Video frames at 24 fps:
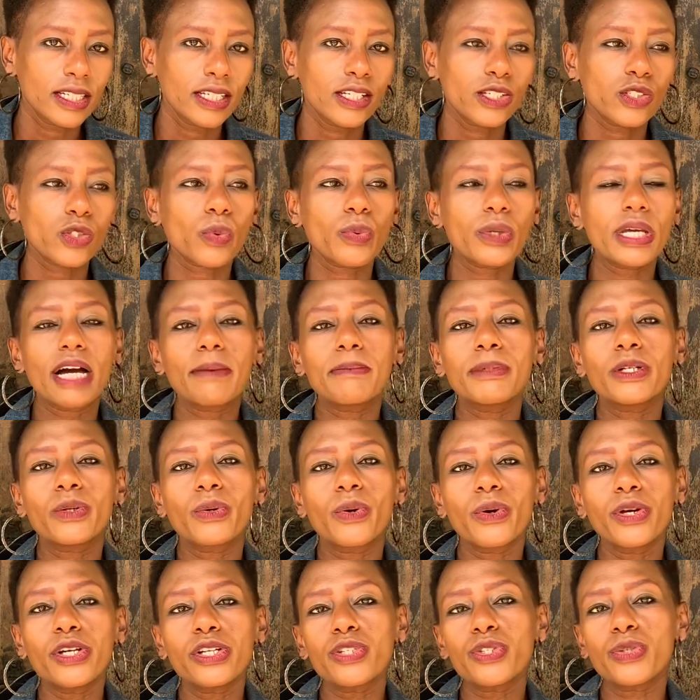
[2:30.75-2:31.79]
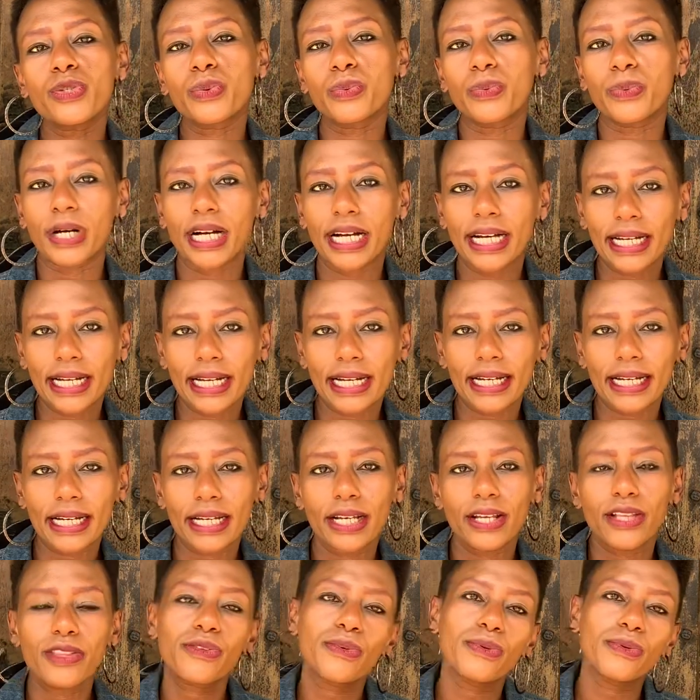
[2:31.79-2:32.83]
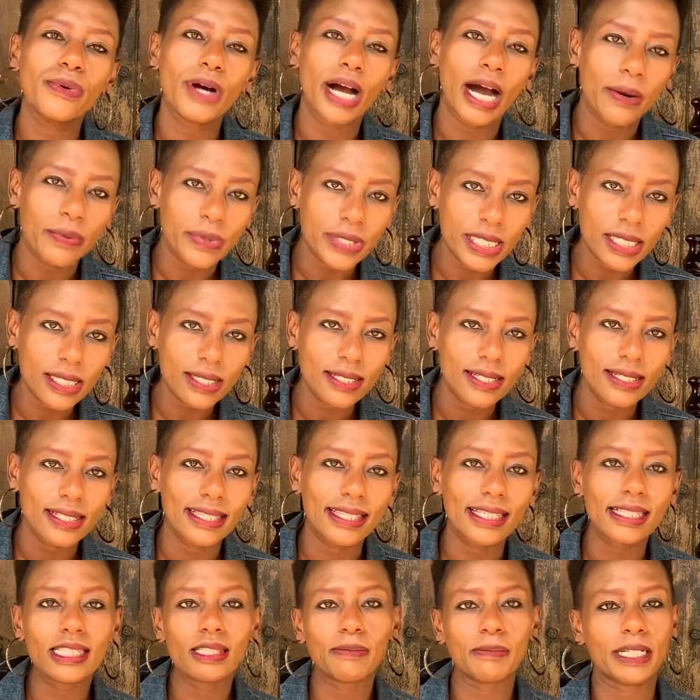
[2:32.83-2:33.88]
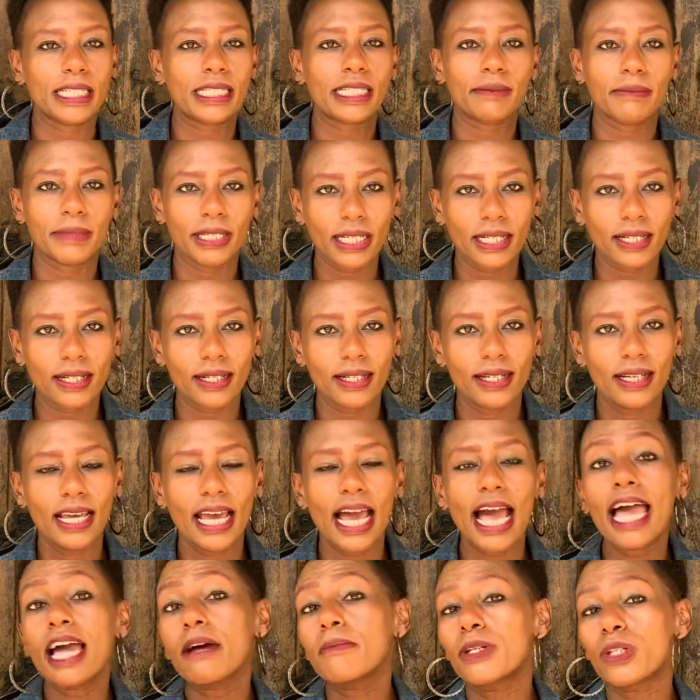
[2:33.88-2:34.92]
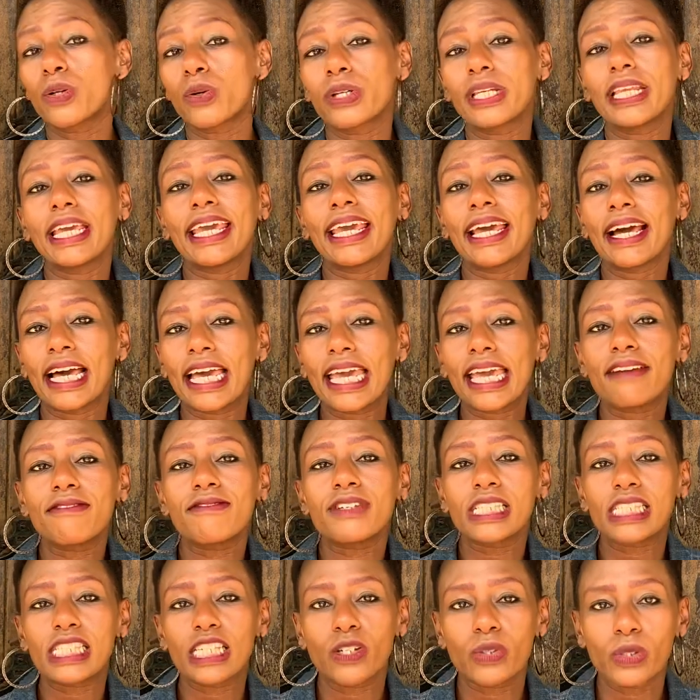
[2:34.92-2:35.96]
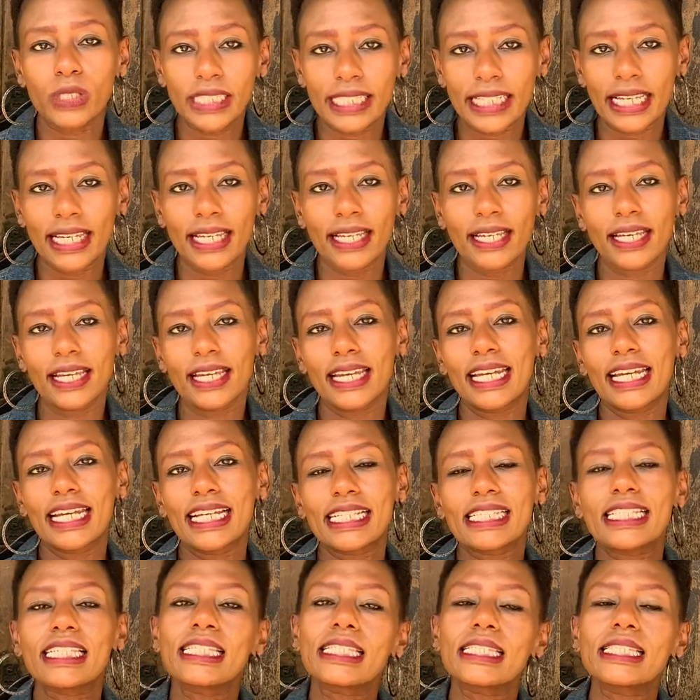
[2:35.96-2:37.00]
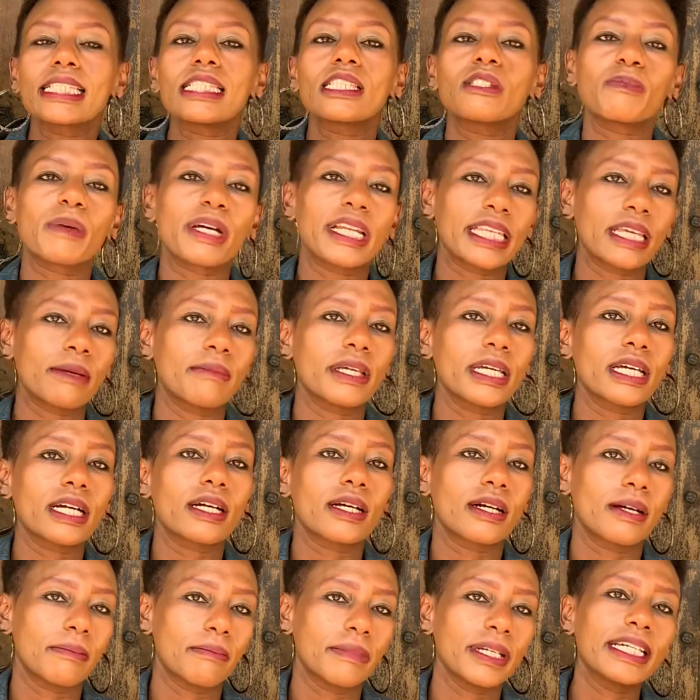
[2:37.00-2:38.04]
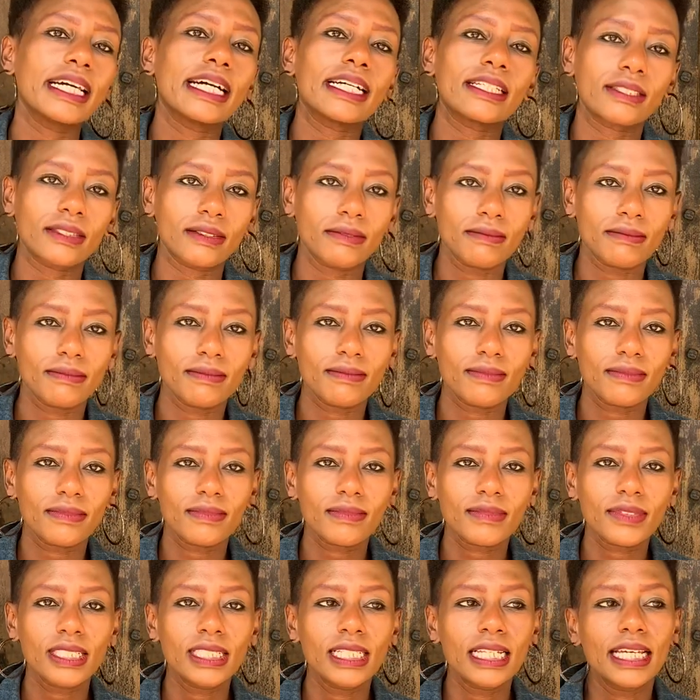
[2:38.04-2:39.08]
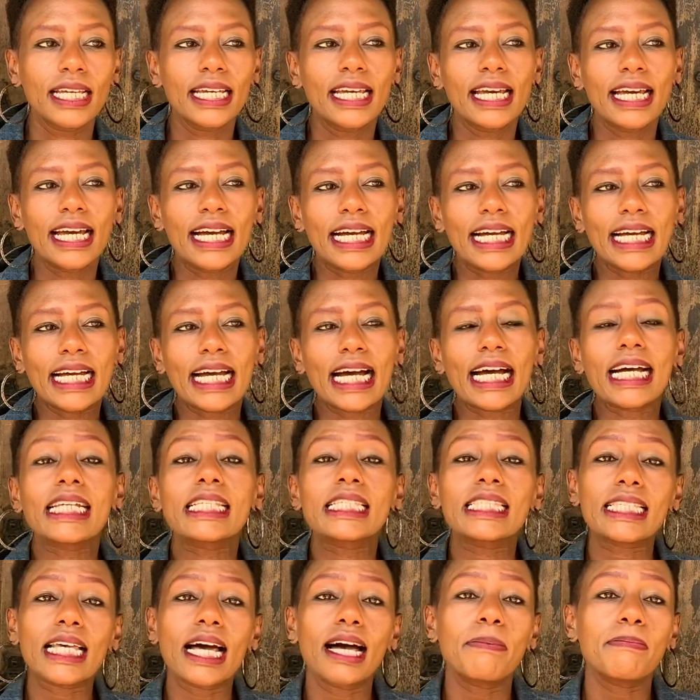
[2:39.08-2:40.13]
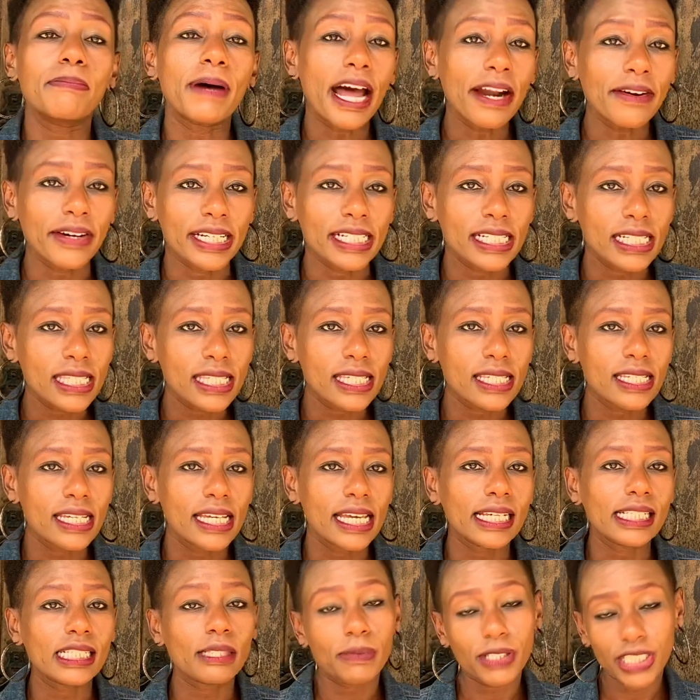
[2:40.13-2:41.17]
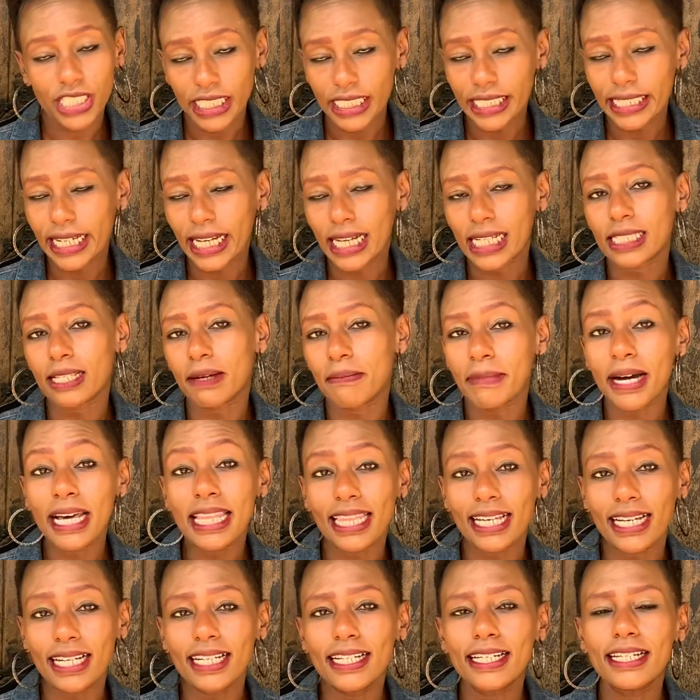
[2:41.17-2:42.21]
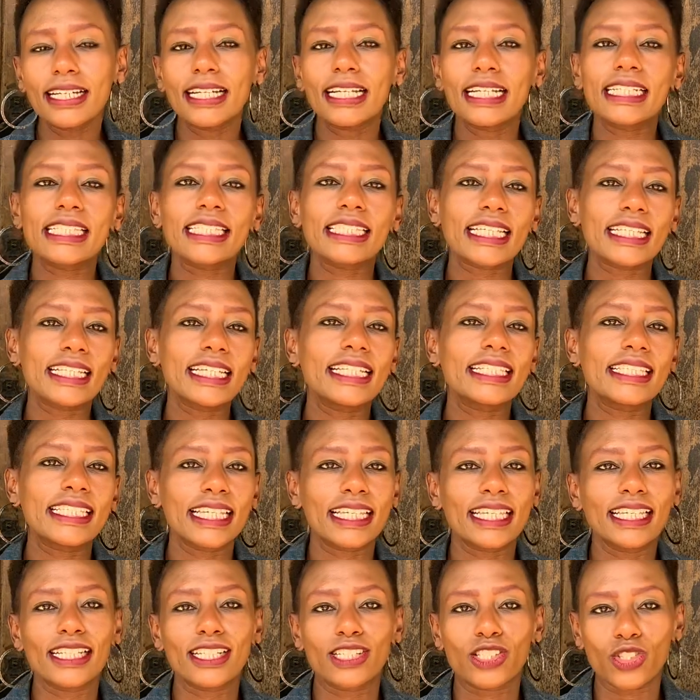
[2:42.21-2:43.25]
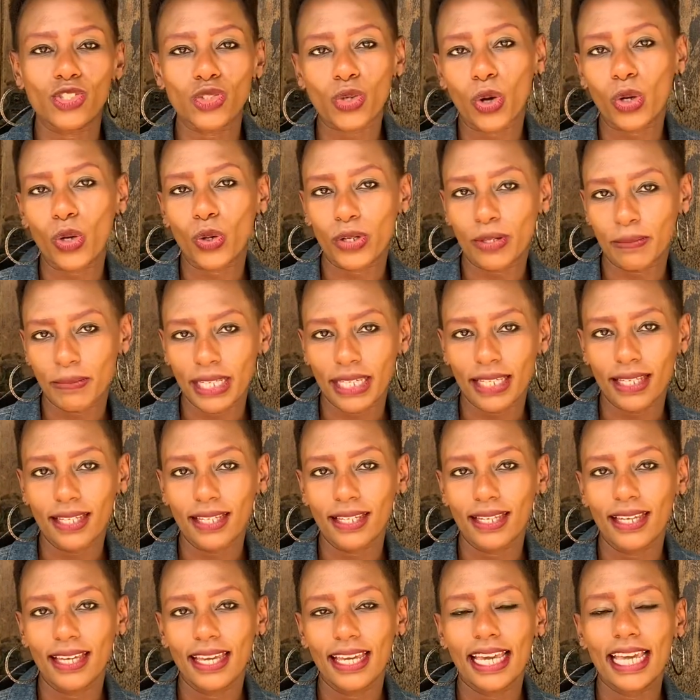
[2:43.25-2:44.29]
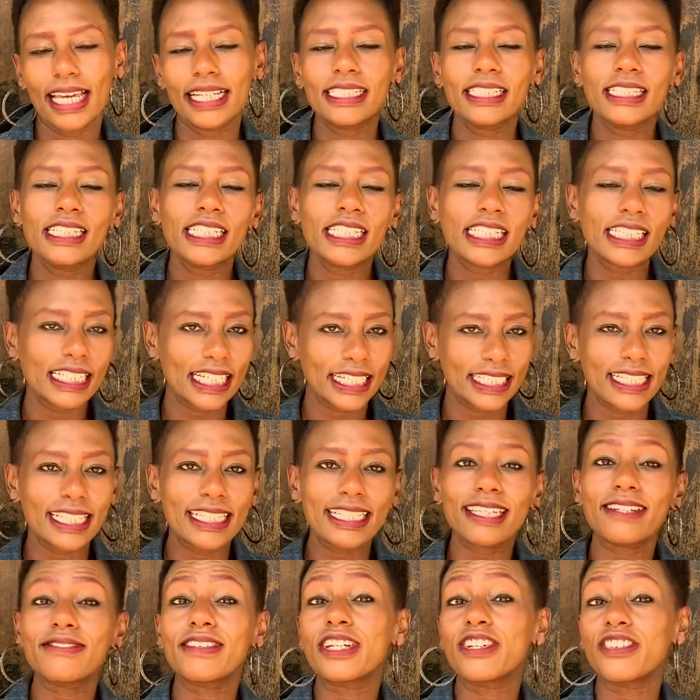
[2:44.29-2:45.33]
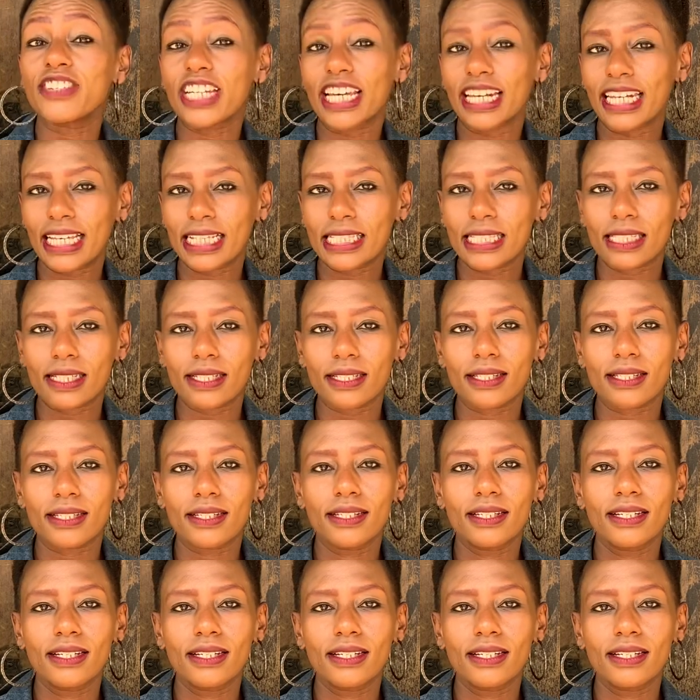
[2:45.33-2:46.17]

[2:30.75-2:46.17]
So we have been going to work throughout this pandemic. I have been on air every single day since this pandemic began. As a parent, especially as a mother, it started taking its toll on me and initially I didn't even realize it.